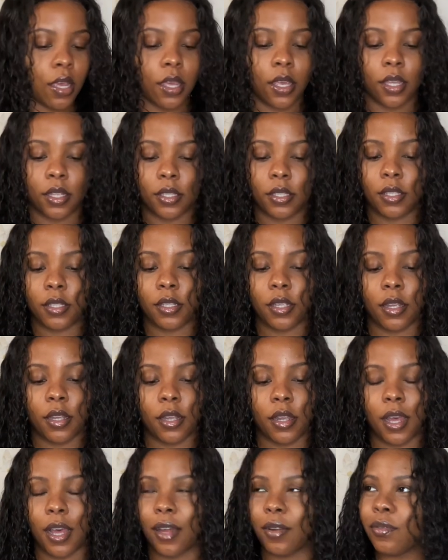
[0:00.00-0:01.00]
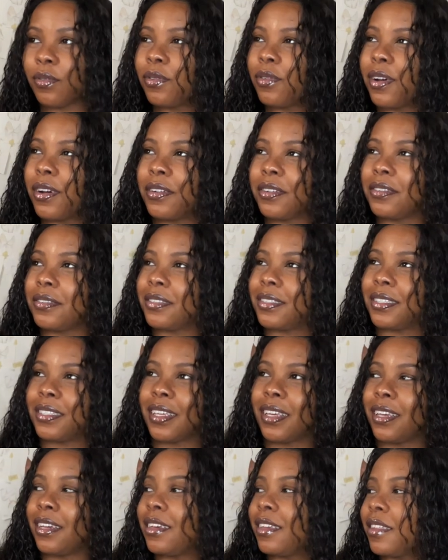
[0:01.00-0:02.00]
It's, I don't know how you
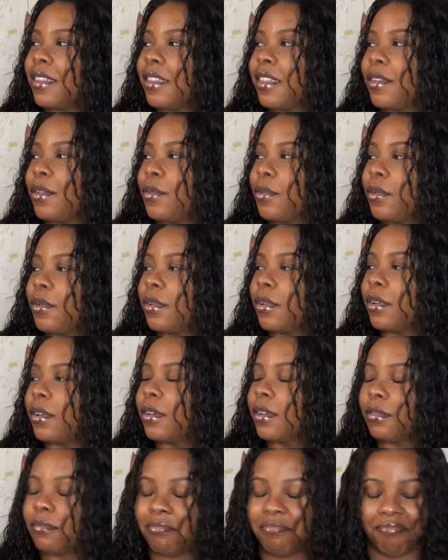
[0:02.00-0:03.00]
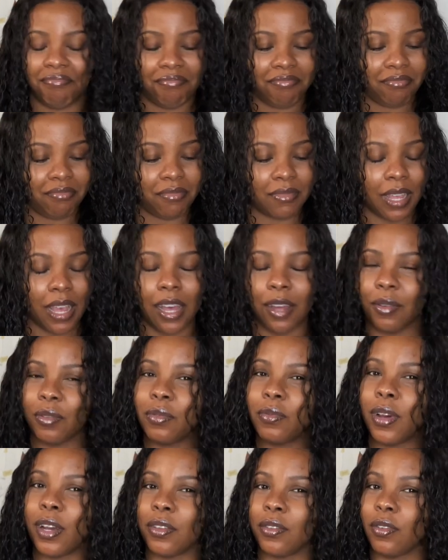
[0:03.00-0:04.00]
say the. I don't
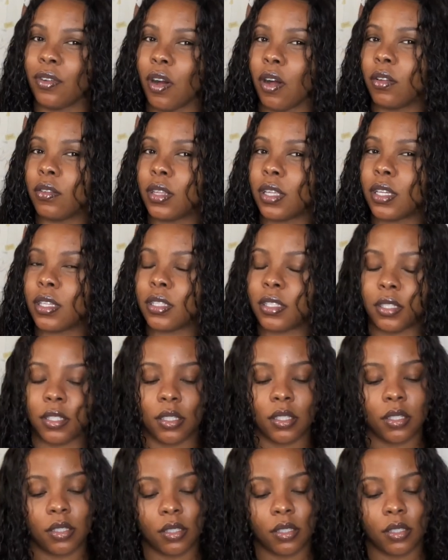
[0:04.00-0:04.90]
know how you call this.